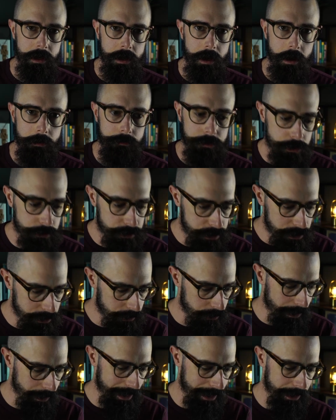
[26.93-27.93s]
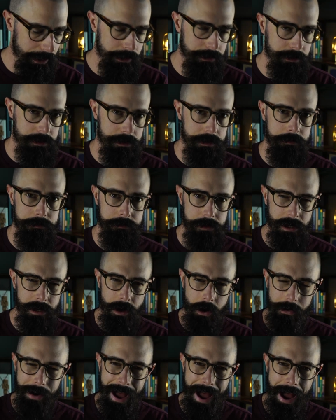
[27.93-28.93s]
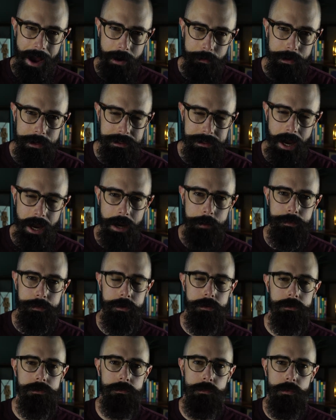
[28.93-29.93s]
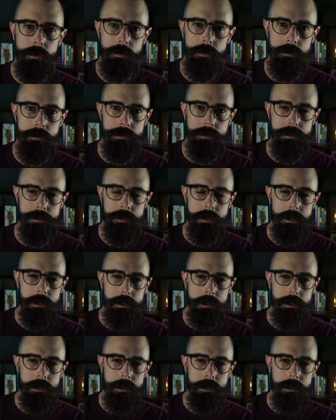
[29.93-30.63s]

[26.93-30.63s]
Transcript: of using your hands to figure out how to type those words